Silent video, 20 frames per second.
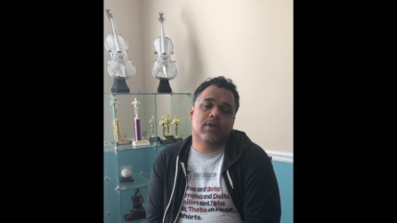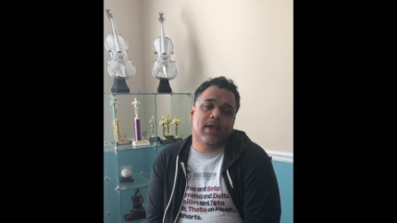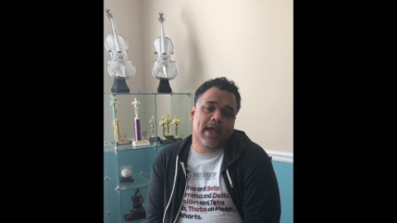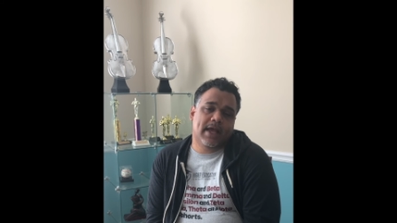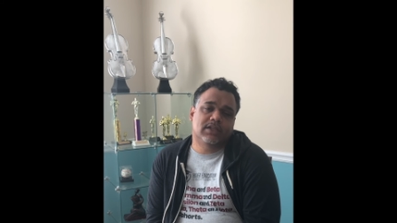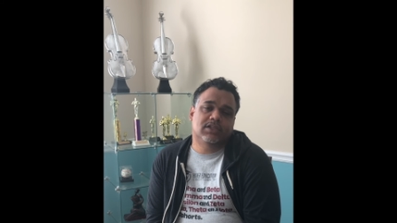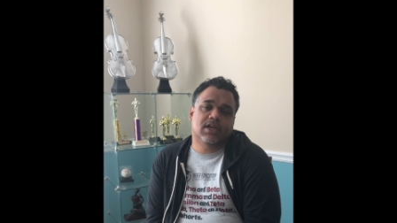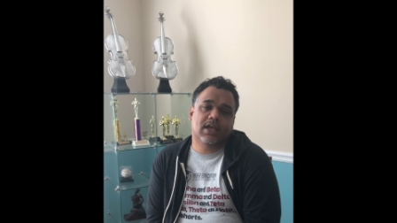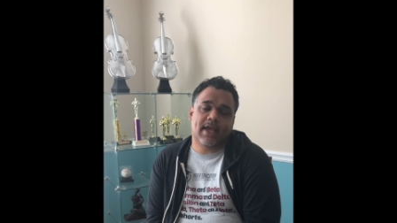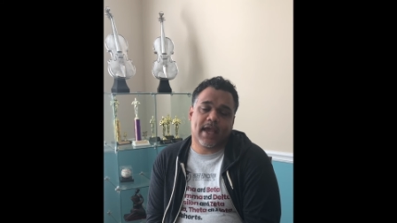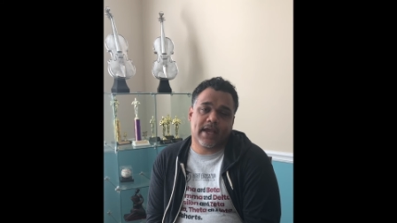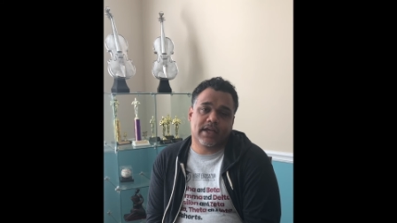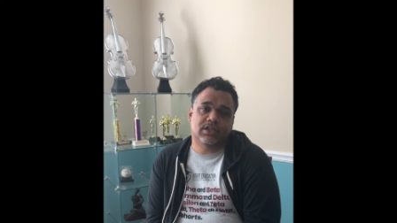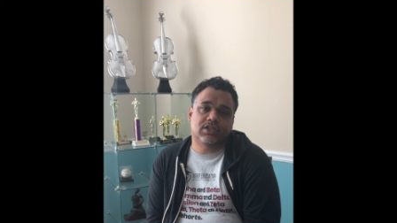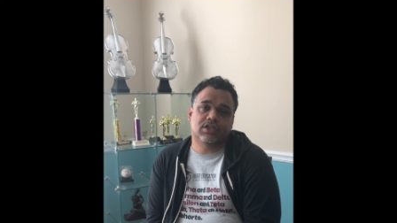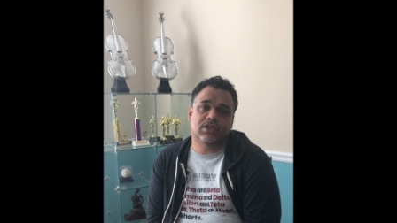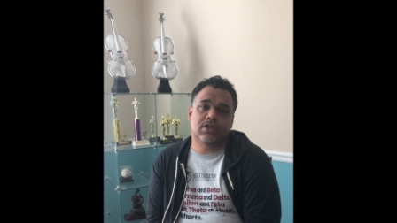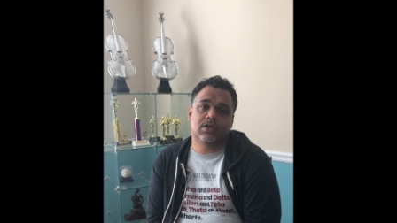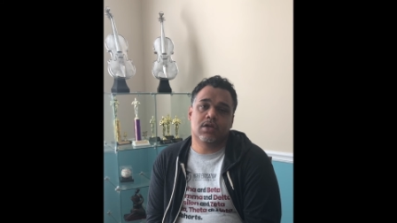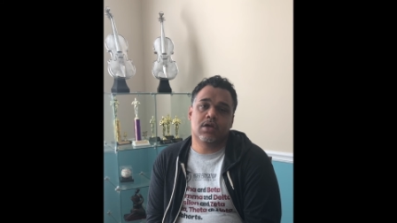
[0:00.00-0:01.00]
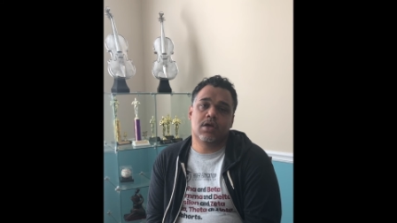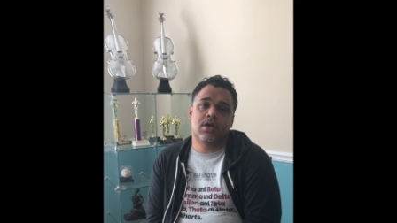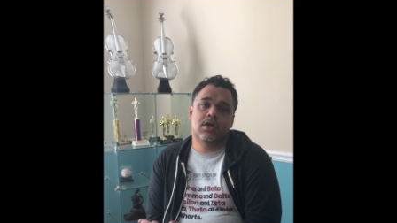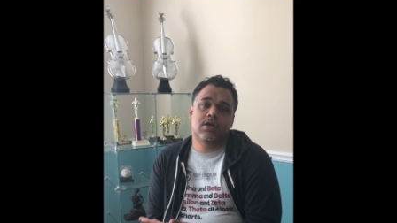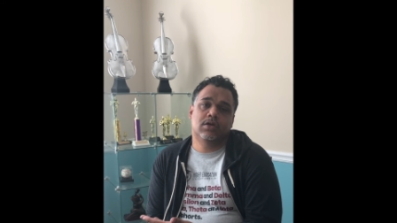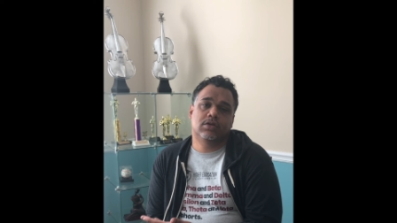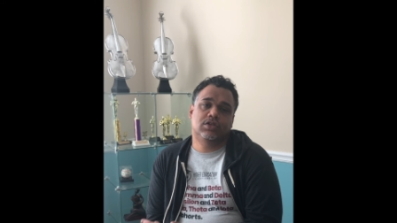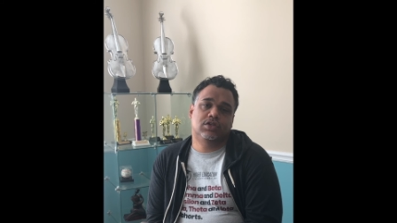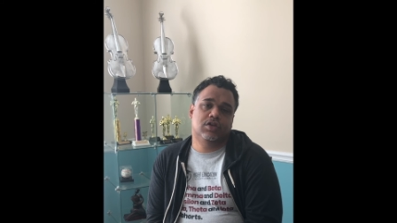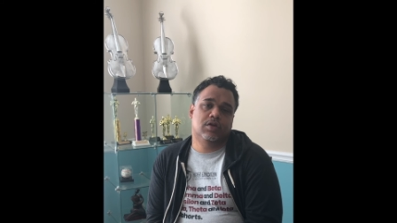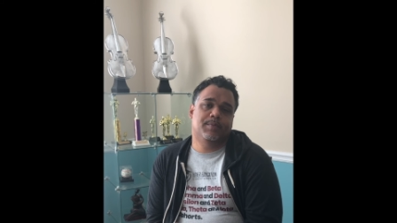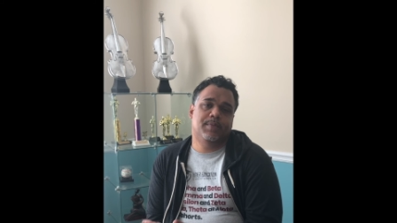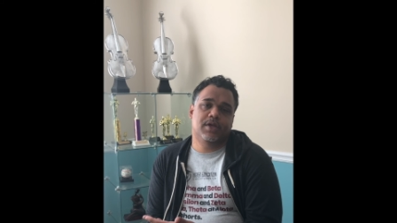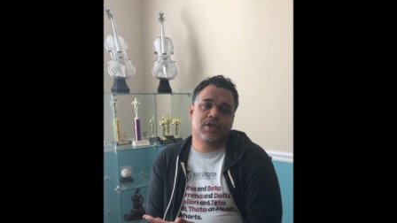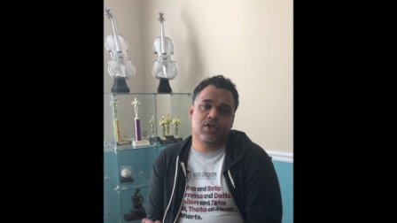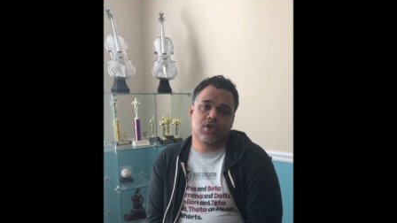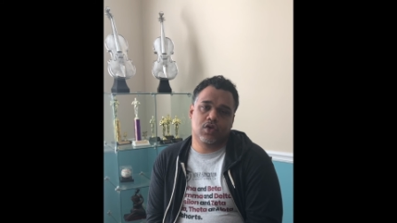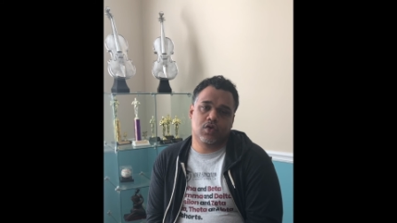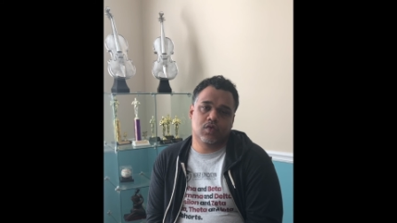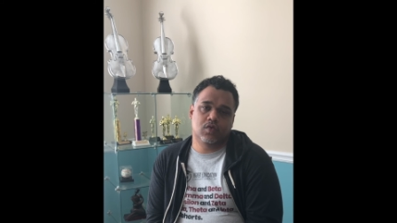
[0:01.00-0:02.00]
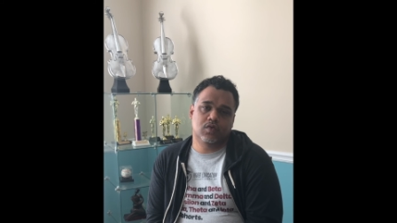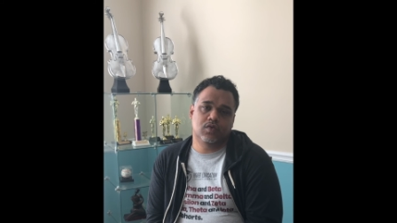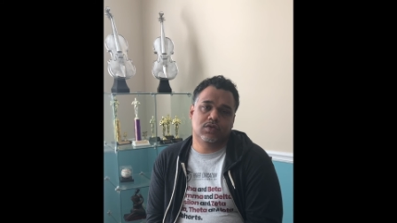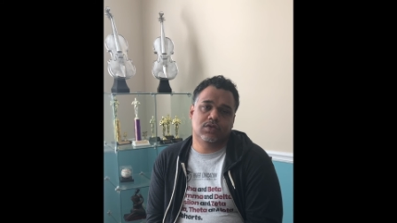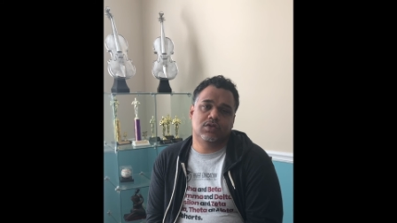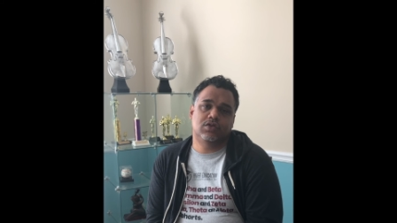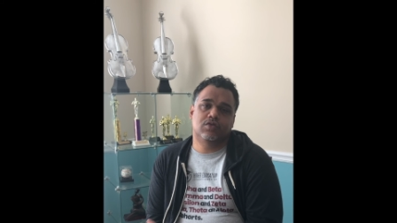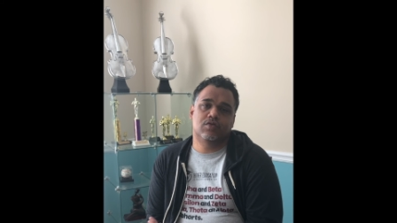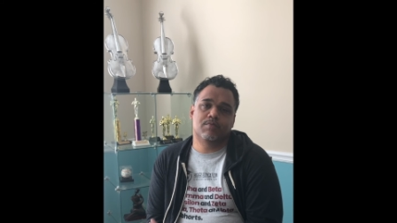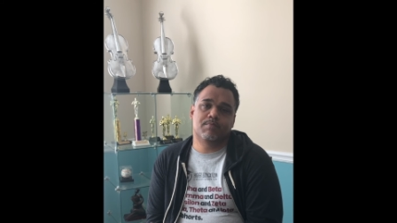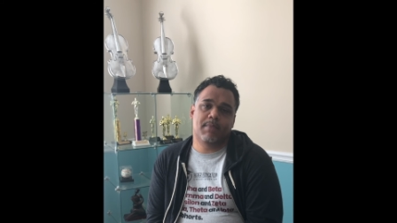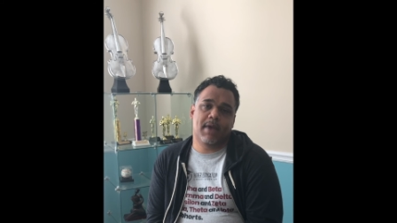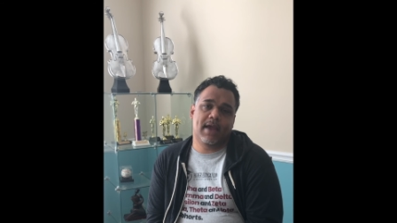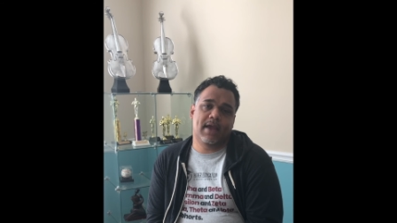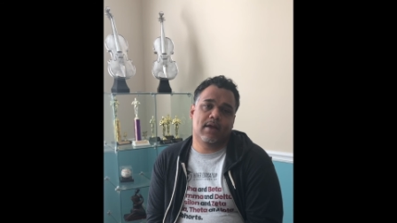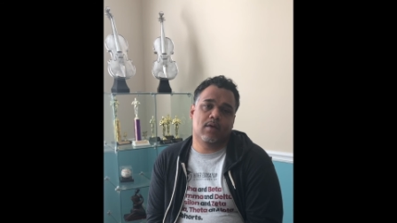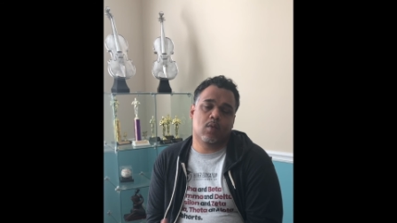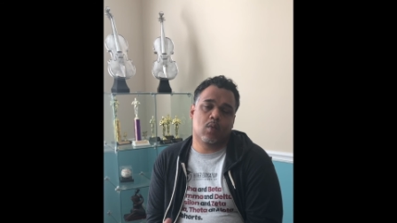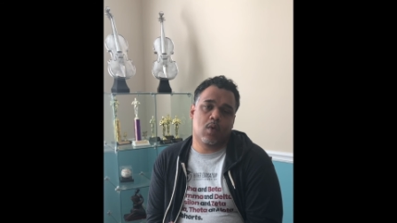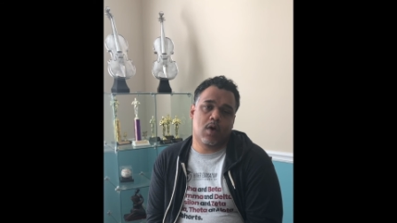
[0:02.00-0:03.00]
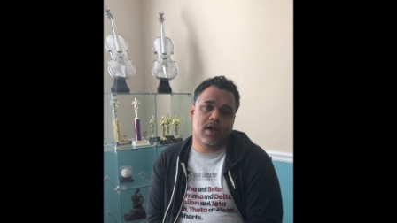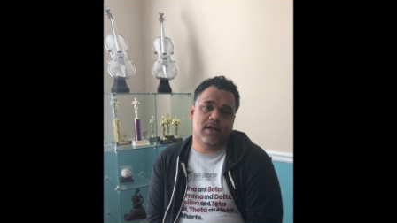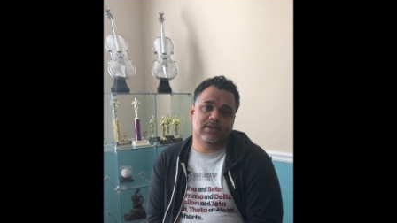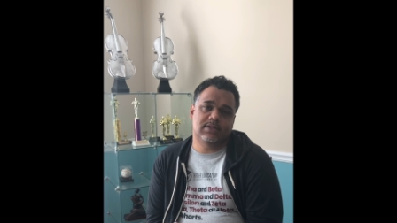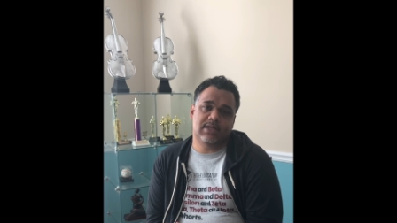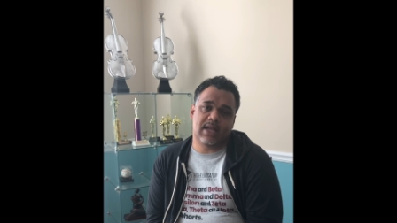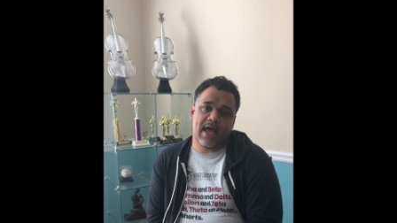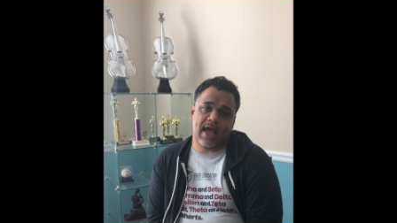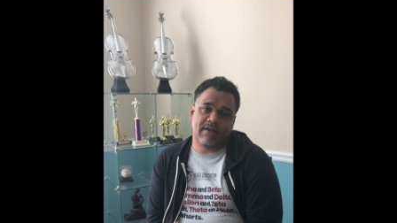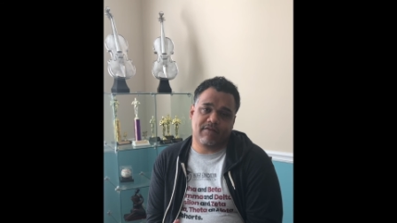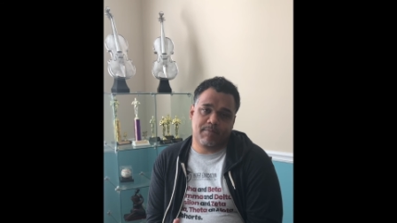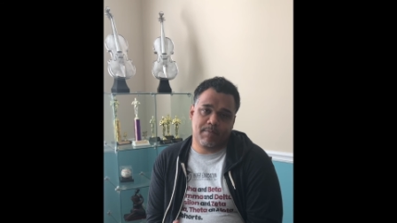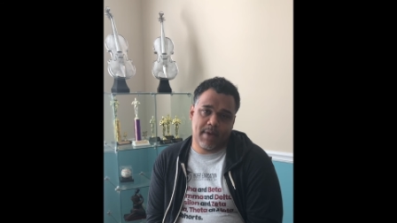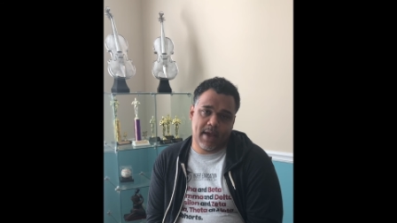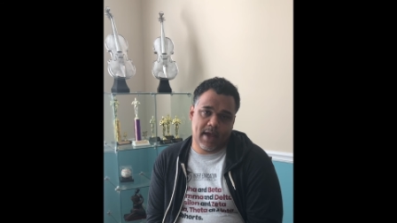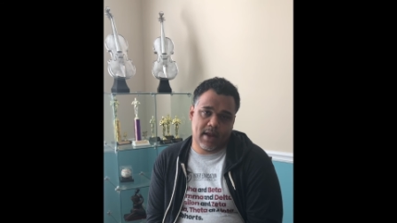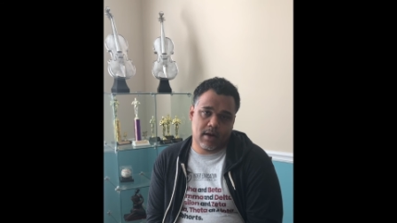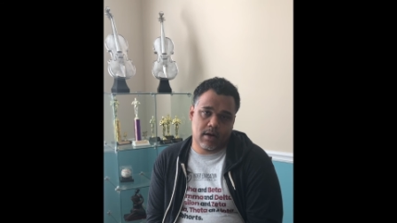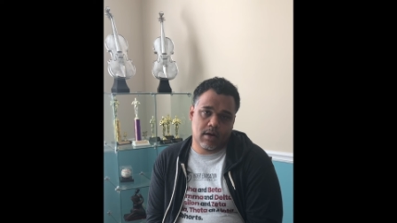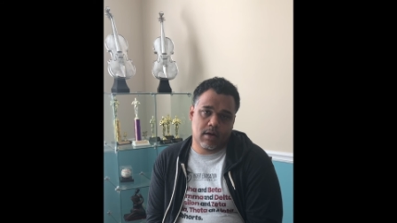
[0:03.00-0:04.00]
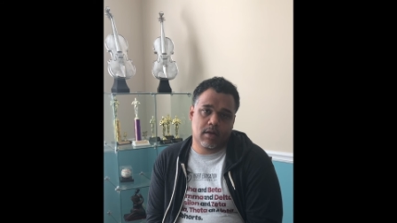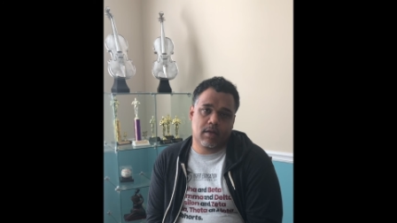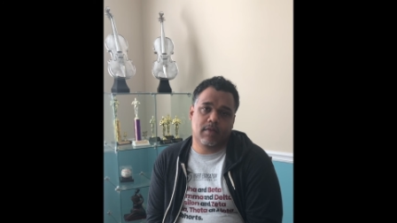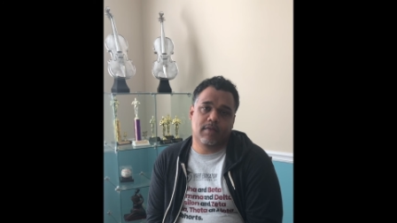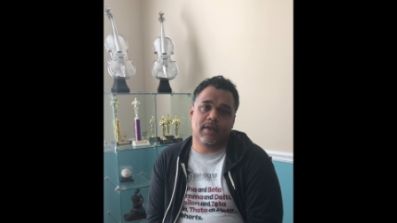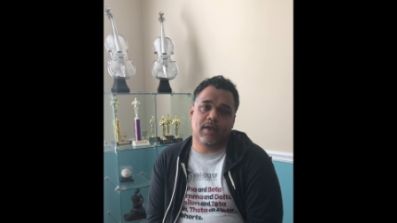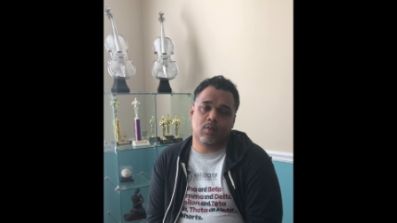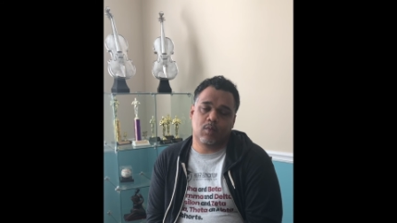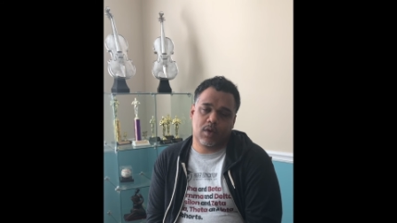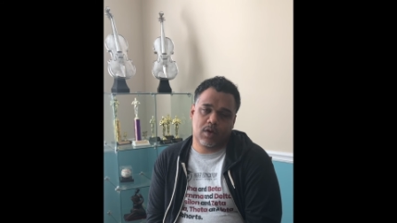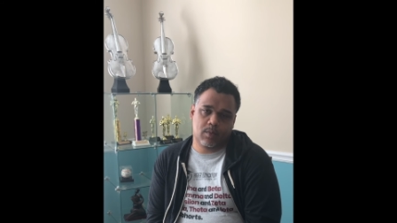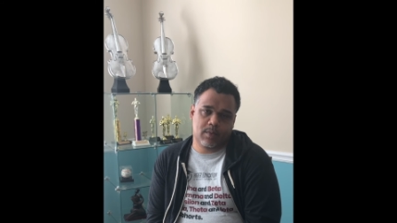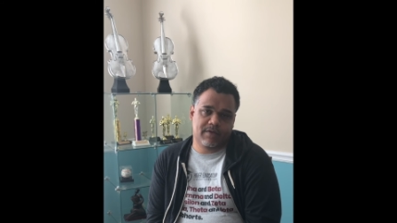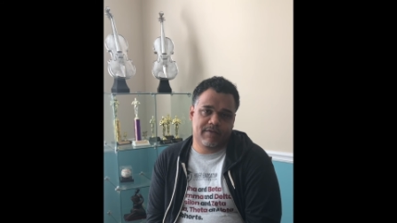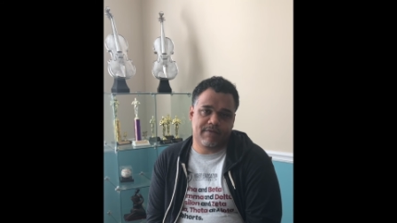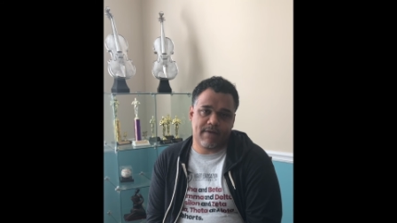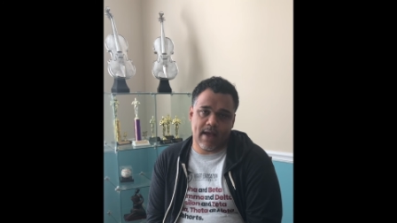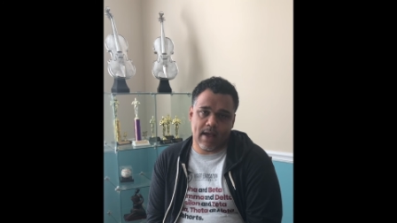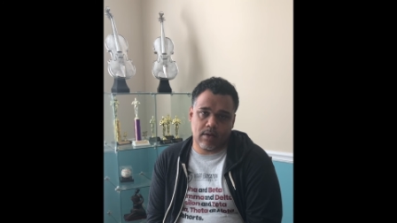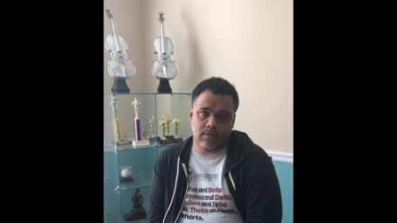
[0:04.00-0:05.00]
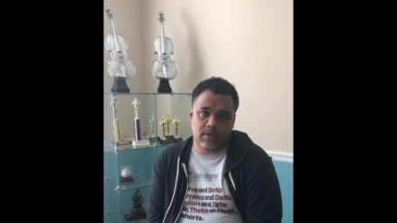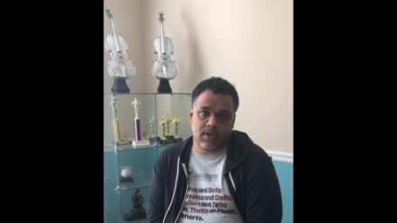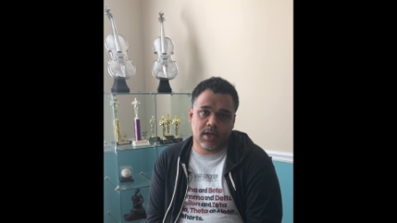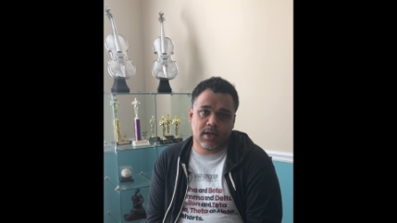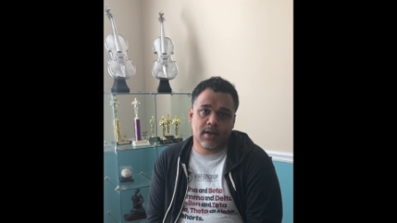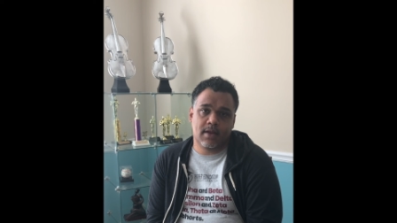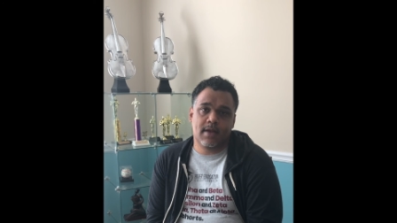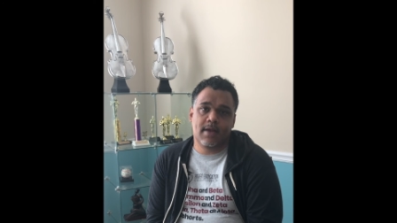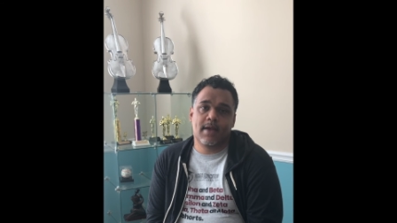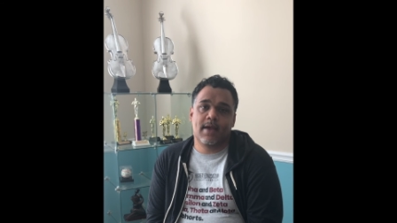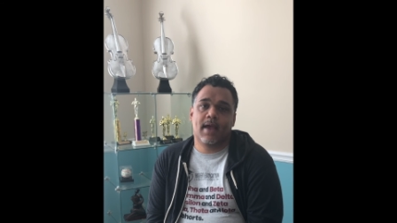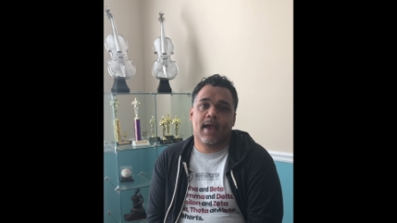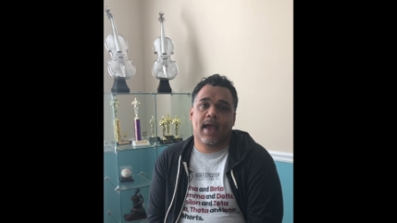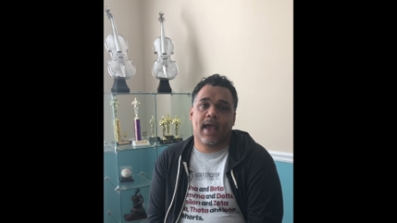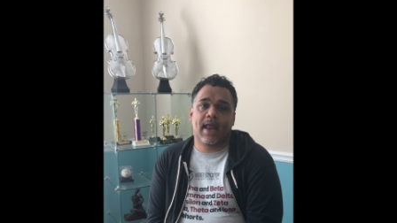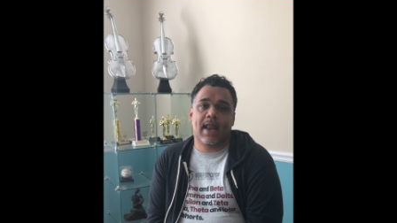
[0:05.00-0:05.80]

education should be used to make one's life better than when we found it.